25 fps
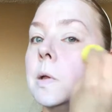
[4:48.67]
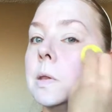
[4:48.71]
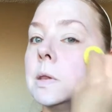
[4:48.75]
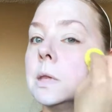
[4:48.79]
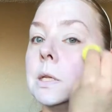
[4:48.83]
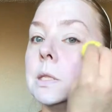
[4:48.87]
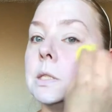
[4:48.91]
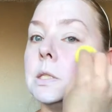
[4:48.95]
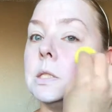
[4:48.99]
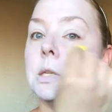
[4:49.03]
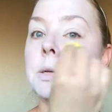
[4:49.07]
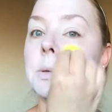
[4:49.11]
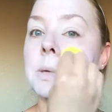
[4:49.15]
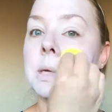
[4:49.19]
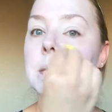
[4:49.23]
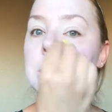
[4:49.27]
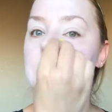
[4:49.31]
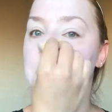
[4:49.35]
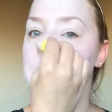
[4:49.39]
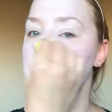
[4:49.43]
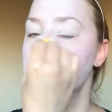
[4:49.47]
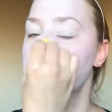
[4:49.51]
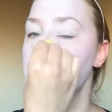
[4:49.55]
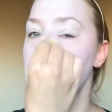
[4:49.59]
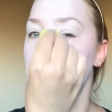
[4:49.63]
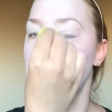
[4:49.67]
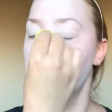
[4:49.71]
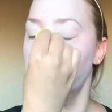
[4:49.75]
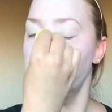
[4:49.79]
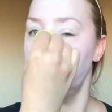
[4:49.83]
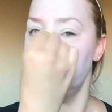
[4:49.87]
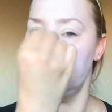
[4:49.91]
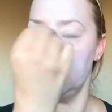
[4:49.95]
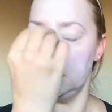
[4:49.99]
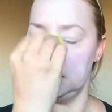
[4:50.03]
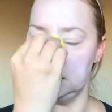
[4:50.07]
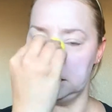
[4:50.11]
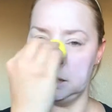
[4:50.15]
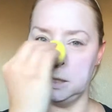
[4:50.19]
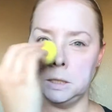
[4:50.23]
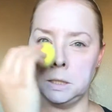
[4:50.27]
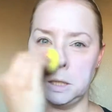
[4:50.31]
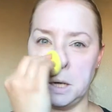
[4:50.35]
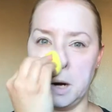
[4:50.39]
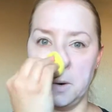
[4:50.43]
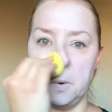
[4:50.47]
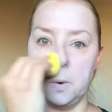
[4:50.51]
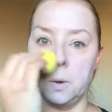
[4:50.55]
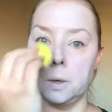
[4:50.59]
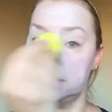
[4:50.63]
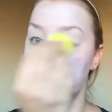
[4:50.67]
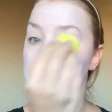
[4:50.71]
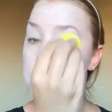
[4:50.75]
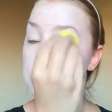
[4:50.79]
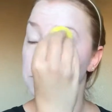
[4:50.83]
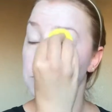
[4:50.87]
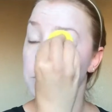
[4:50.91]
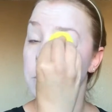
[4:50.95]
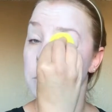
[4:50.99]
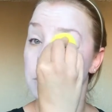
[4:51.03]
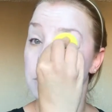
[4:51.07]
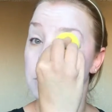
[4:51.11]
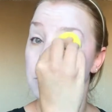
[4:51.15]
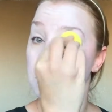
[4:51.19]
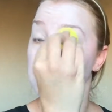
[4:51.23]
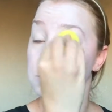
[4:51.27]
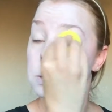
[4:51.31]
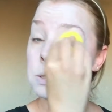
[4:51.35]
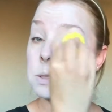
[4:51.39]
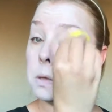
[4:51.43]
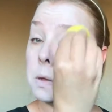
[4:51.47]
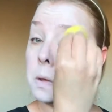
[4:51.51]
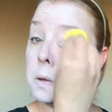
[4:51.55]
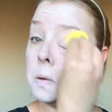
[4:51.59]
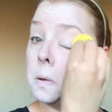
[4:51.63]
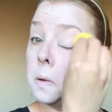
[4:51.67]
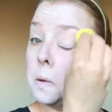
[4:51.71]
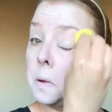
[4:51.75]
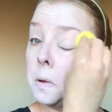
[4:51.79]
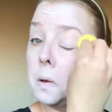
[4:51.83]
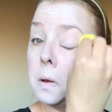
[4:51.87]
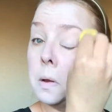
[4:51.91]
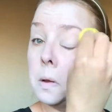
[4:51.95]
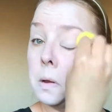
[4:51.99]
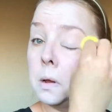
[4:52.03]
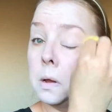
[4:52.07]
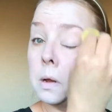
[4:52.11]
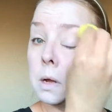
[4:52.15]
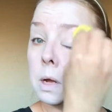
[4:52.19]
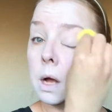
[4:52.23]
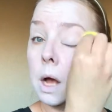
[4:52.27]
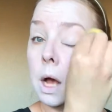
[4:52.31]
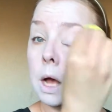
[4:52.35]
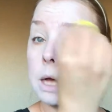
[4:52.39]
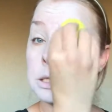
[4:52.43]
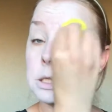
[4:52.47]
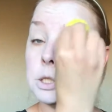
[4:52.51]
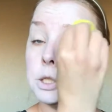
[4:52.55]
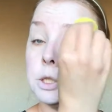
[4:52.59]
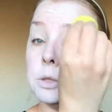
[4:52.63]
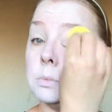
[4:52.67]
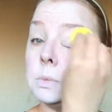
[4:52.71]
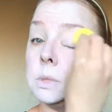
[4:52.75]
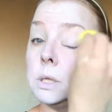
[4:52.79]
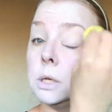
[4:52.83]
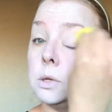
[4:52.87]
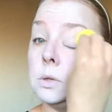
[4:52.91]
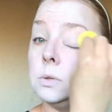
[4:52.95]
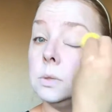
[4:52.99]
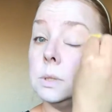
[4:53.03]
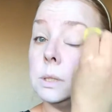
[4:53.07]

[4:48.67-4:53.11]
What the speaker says: that's doing this look, because Star Wars is one of those costumes that you